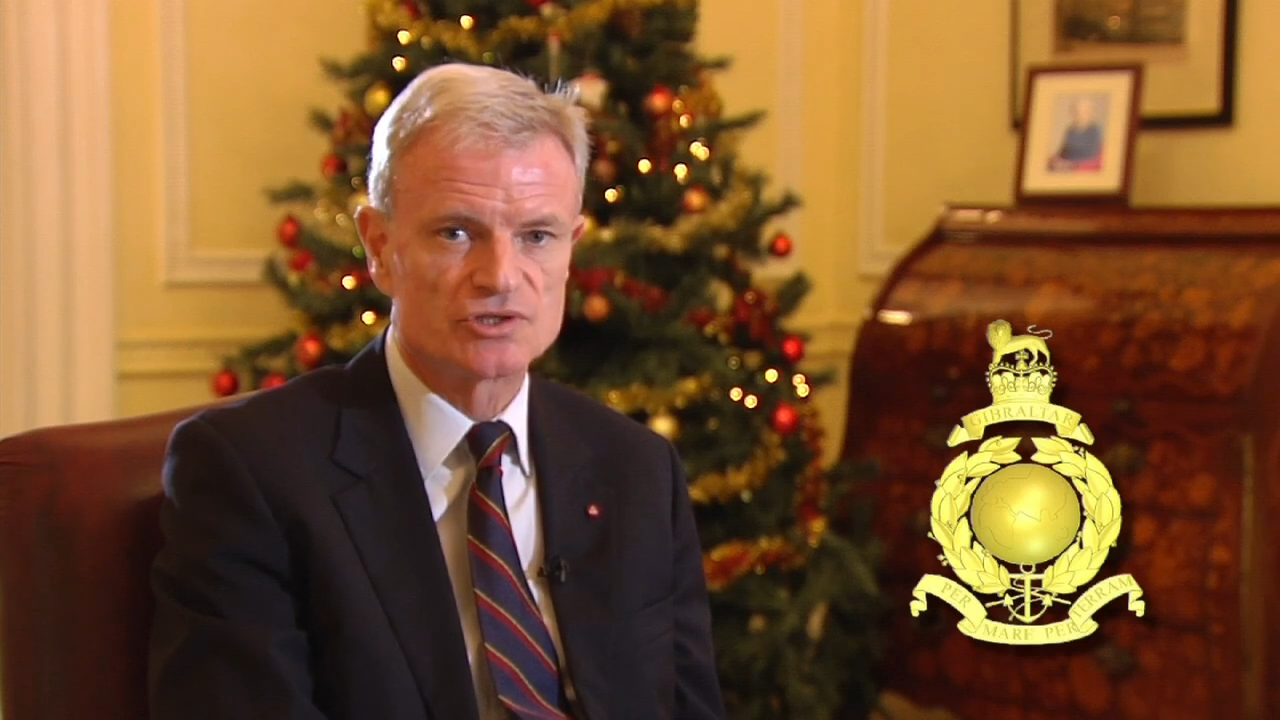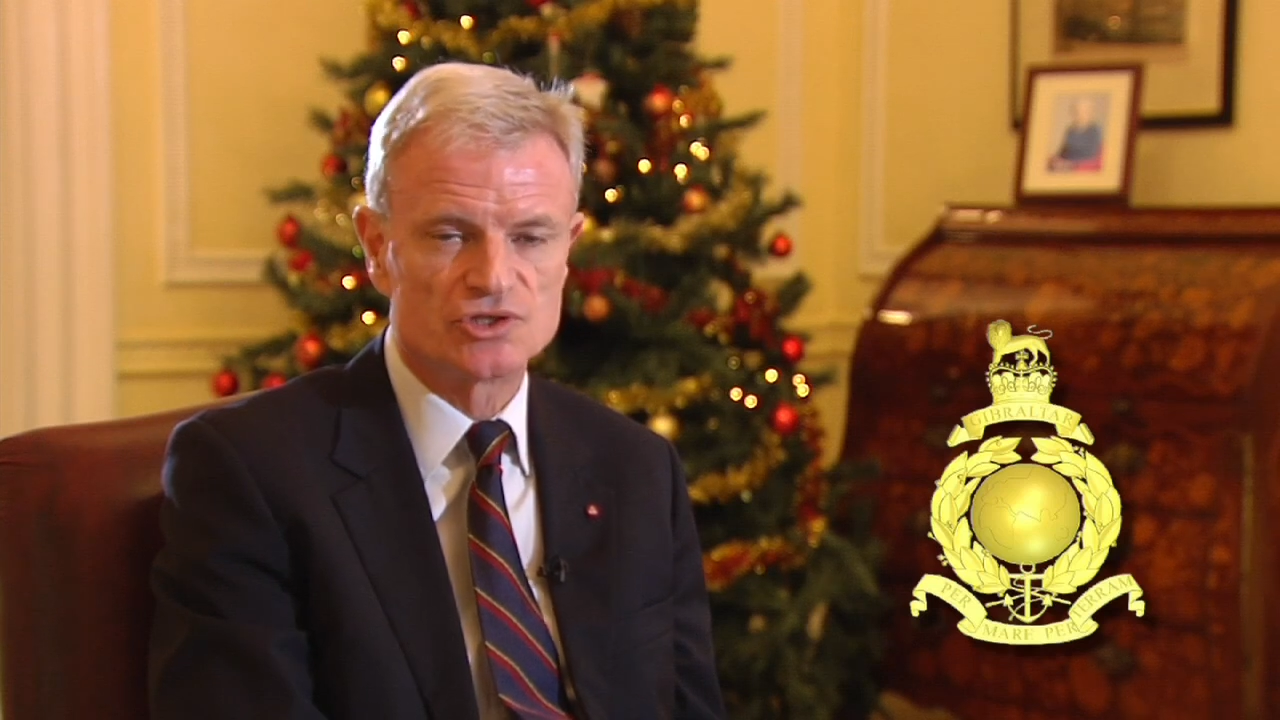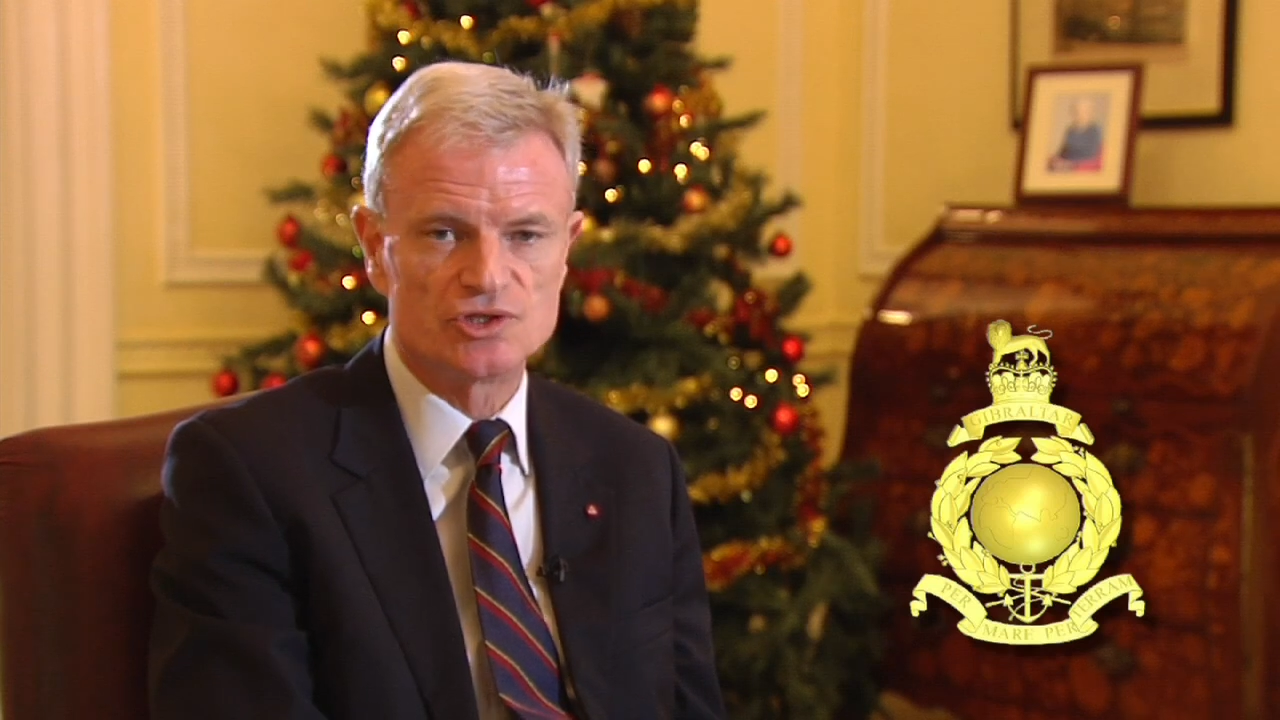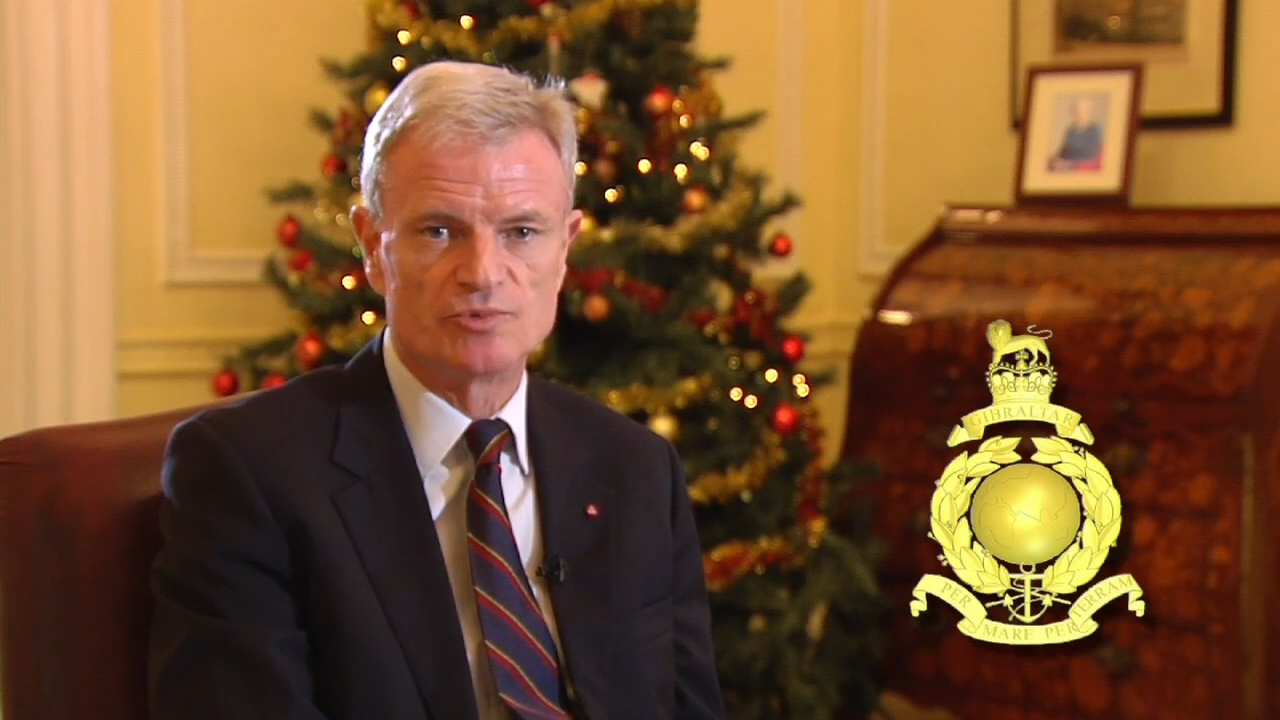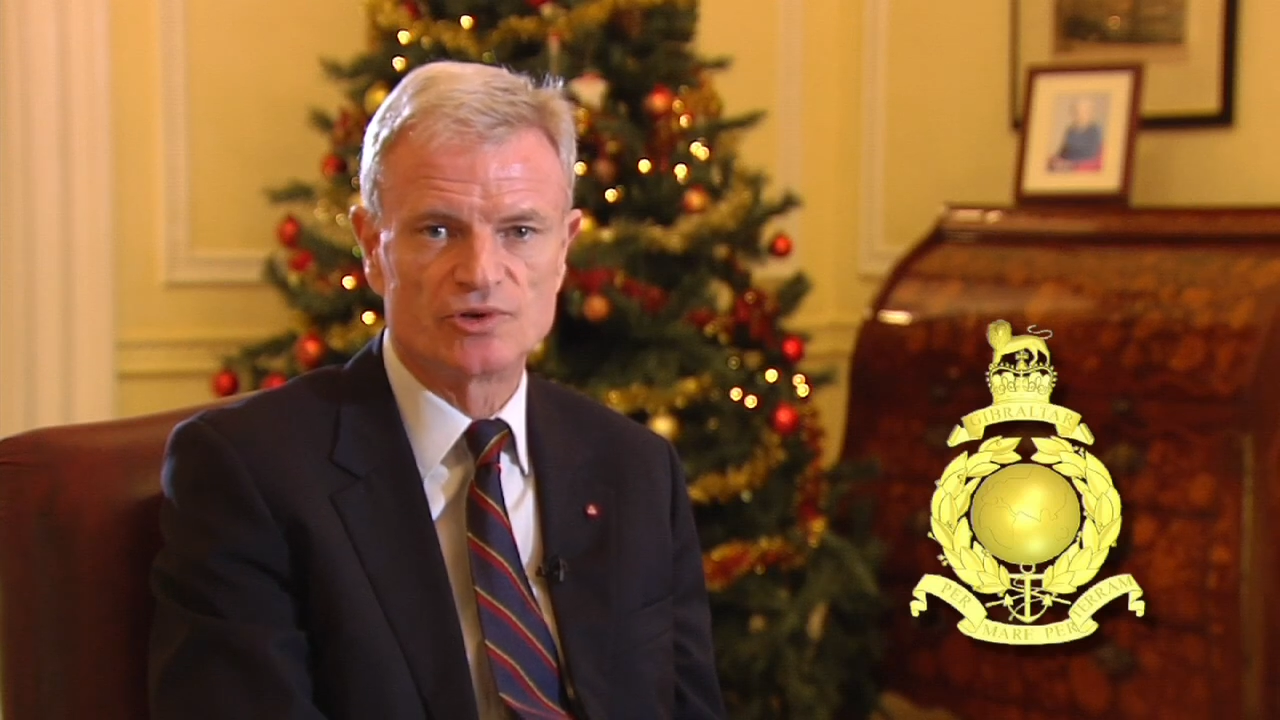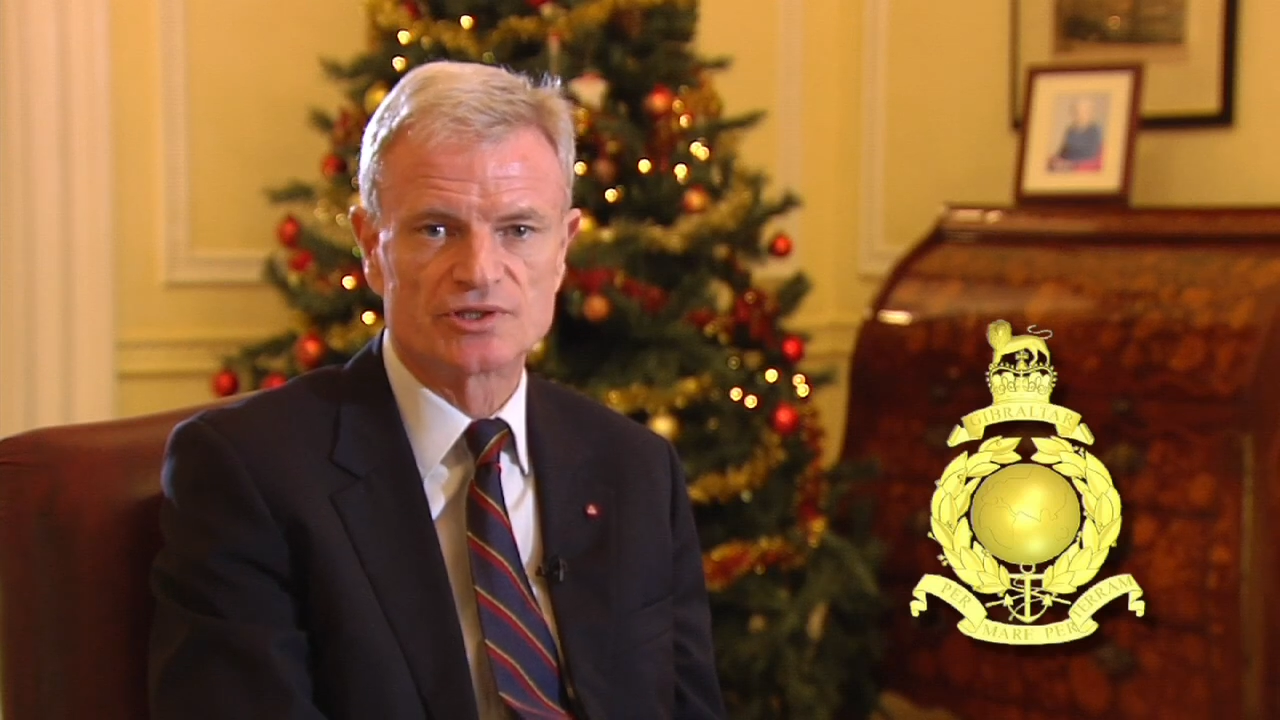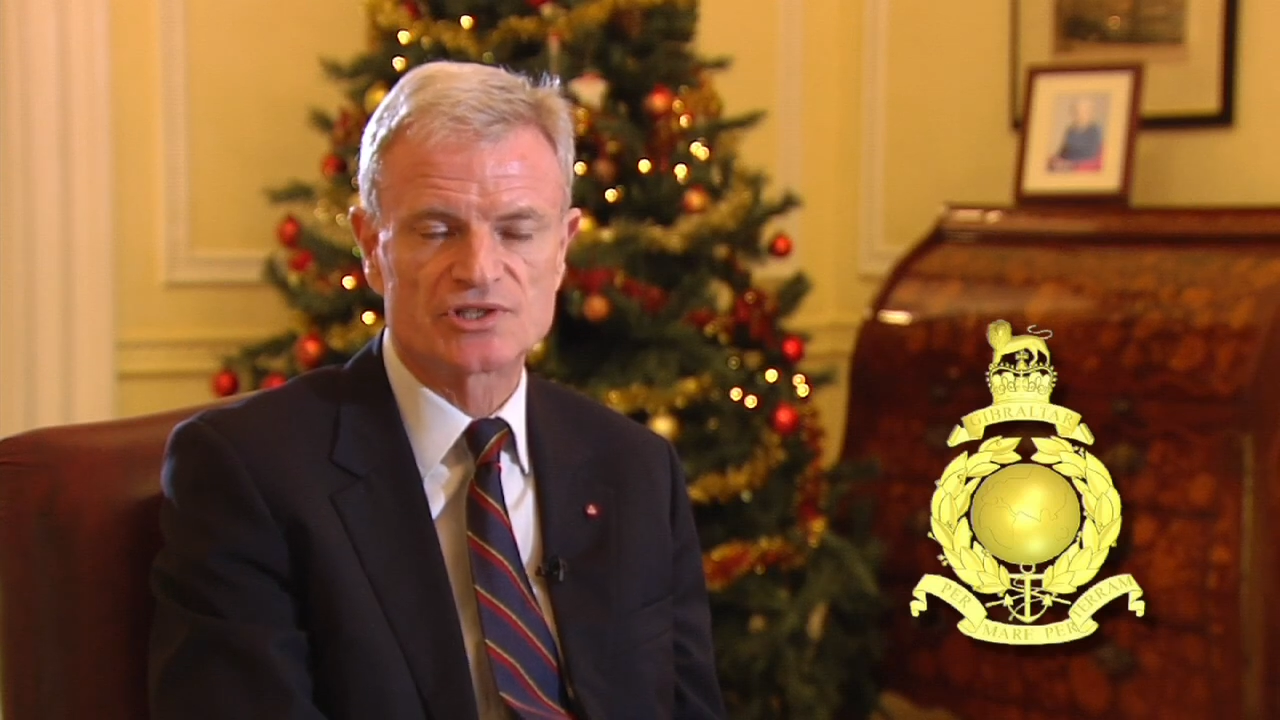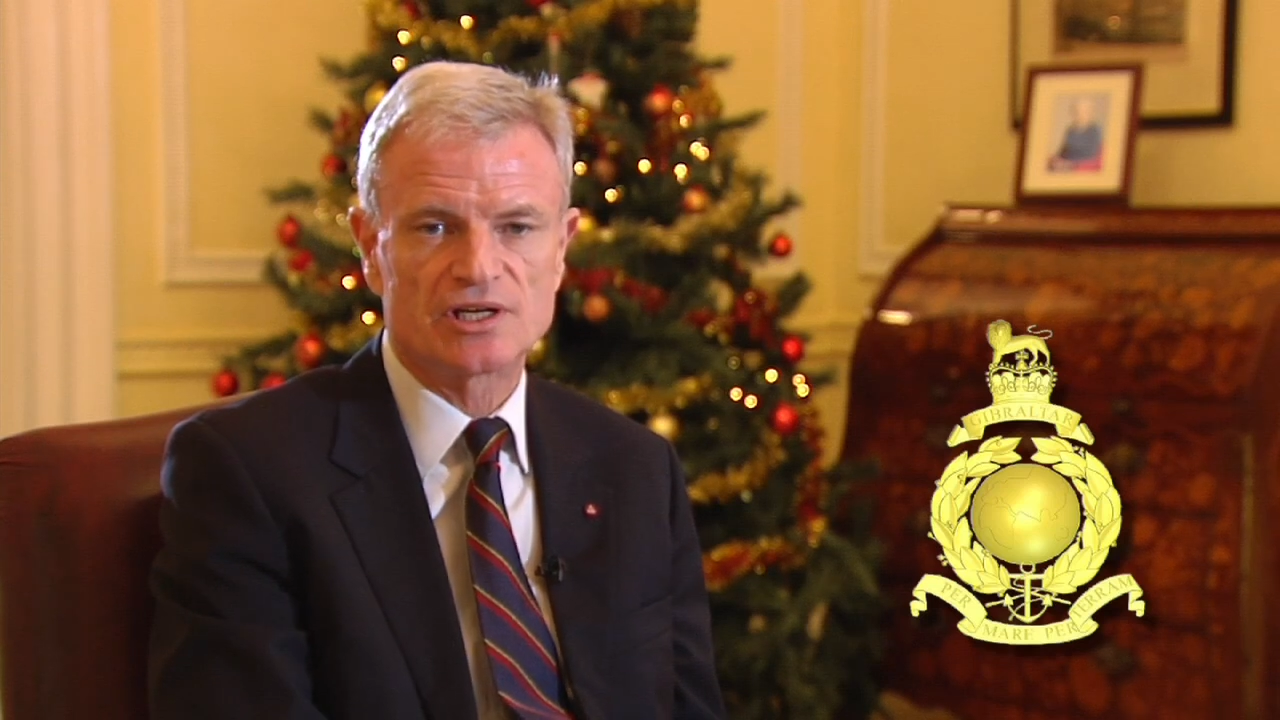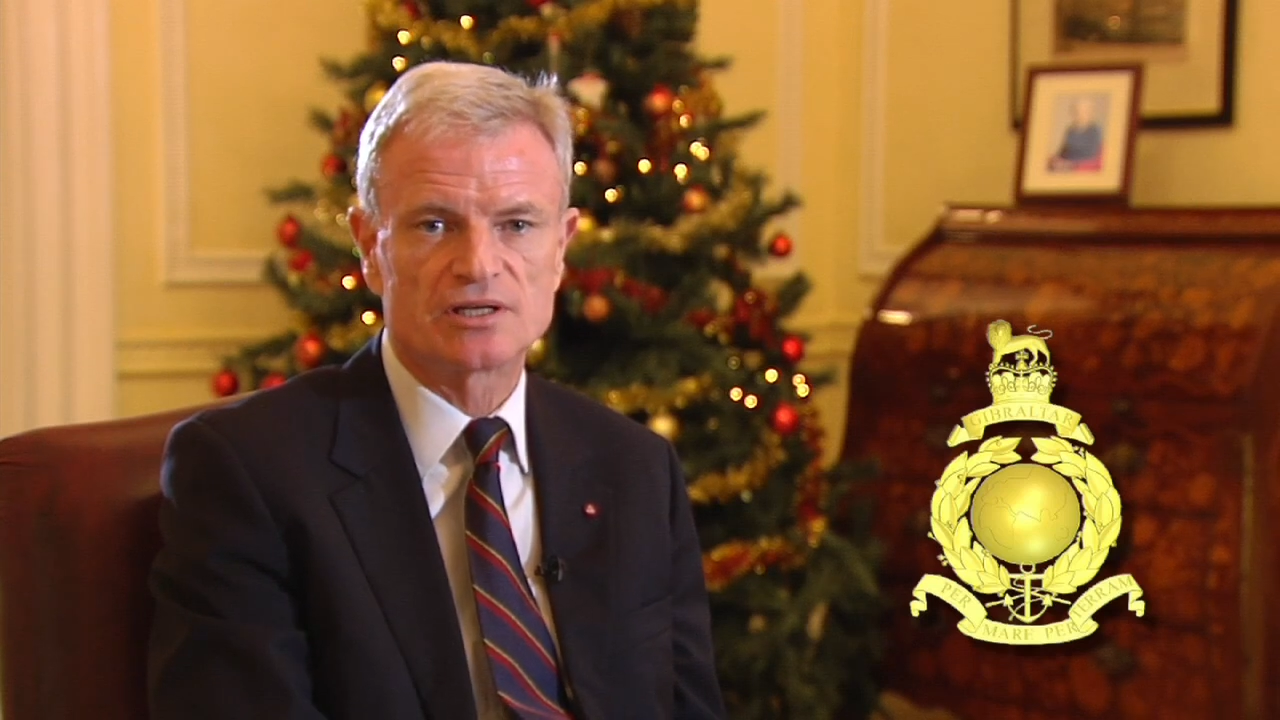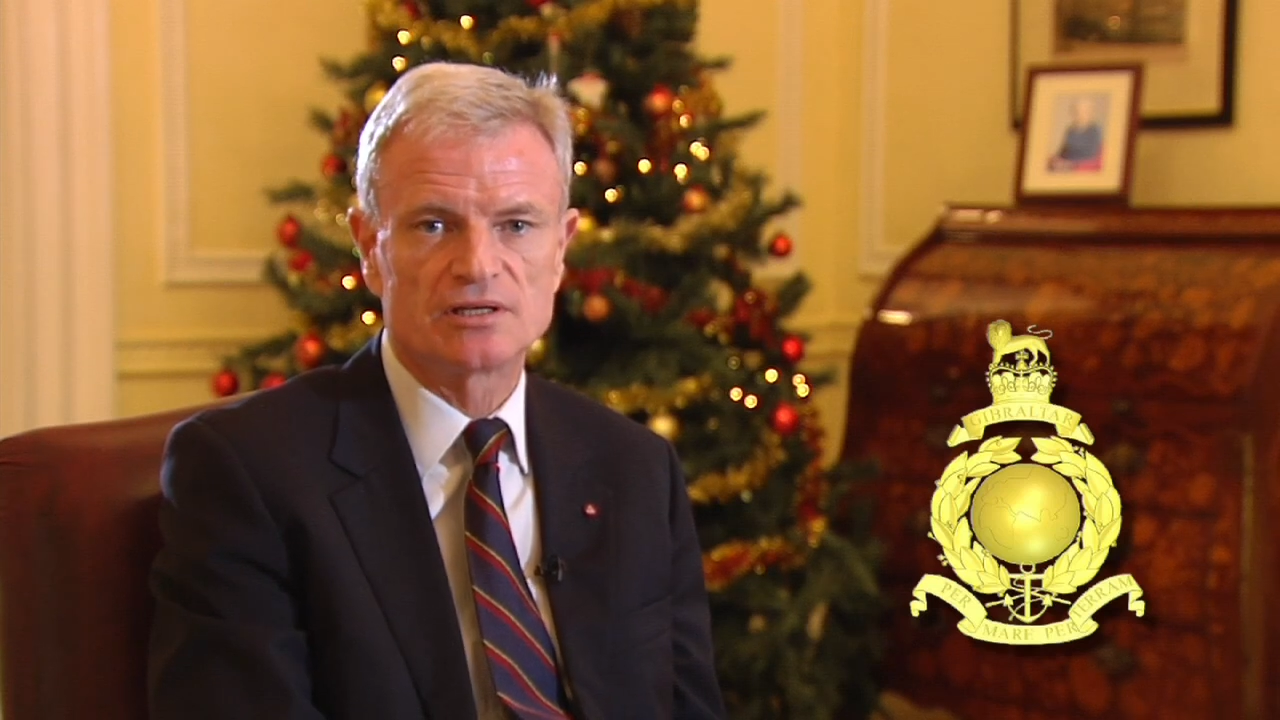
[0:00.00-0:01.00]
to
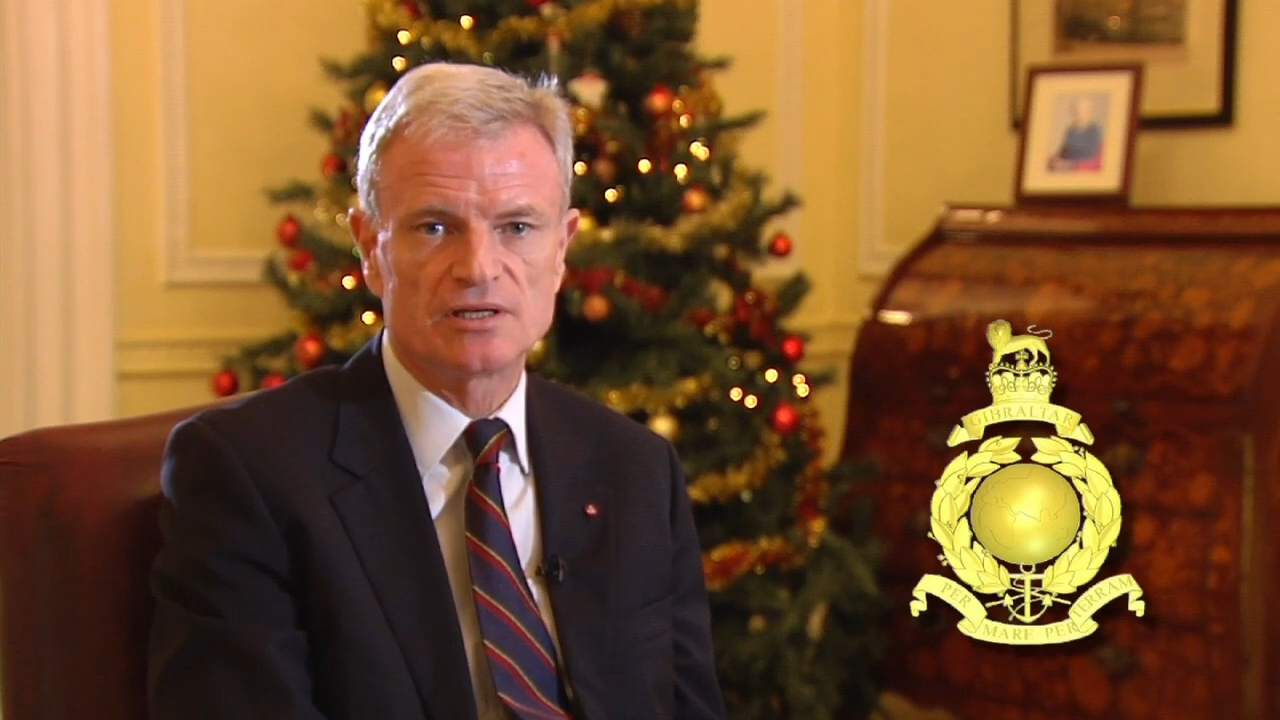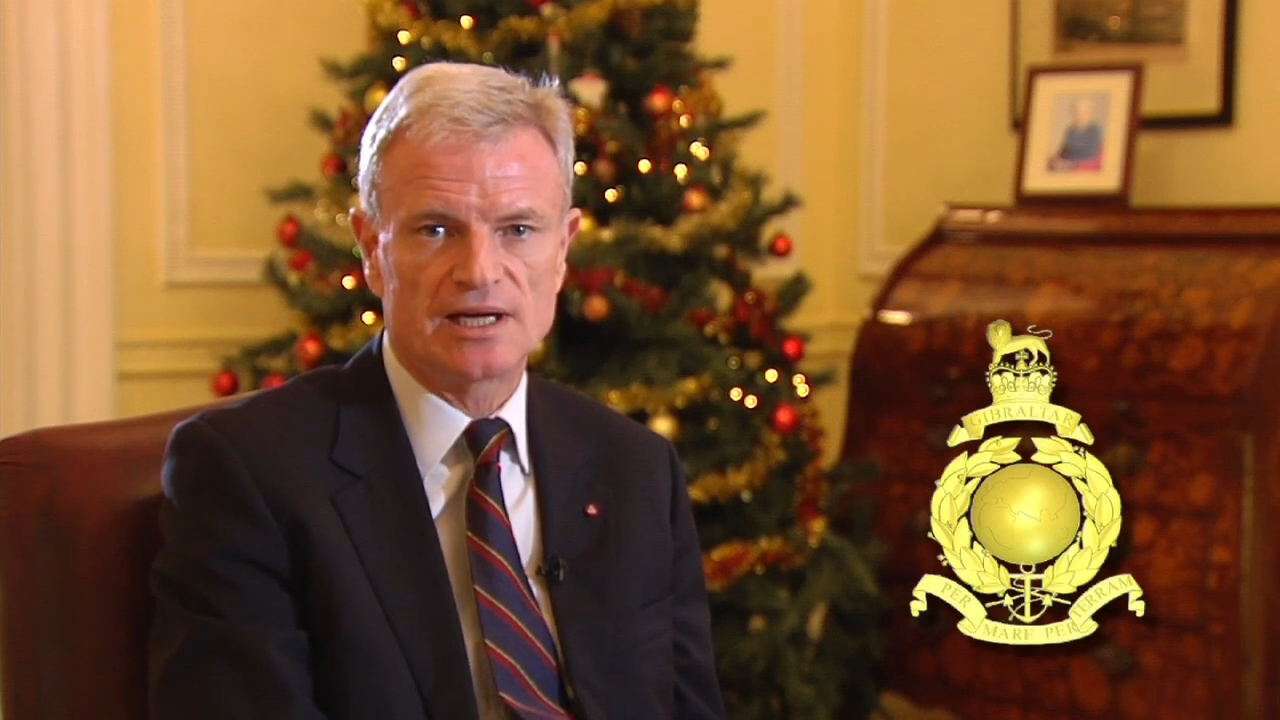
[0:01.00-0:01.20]
Gibraltar